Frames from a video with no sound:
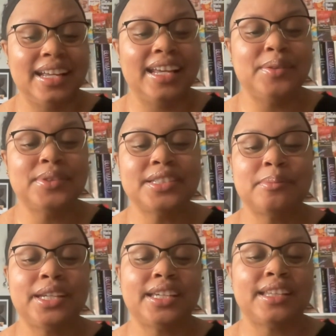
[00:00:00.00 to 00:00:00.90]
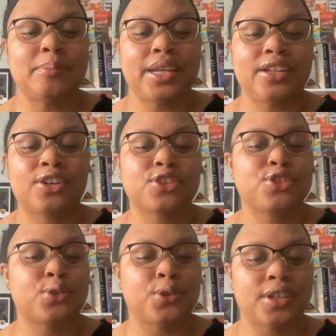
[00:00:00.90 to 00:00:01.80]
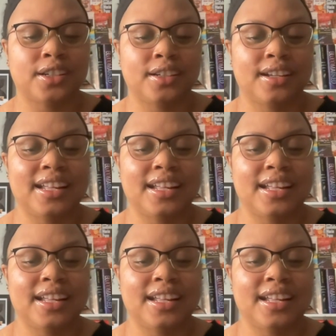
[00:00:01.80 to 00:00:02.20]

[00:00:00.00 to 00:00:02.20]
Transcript: He was the man that made her soar.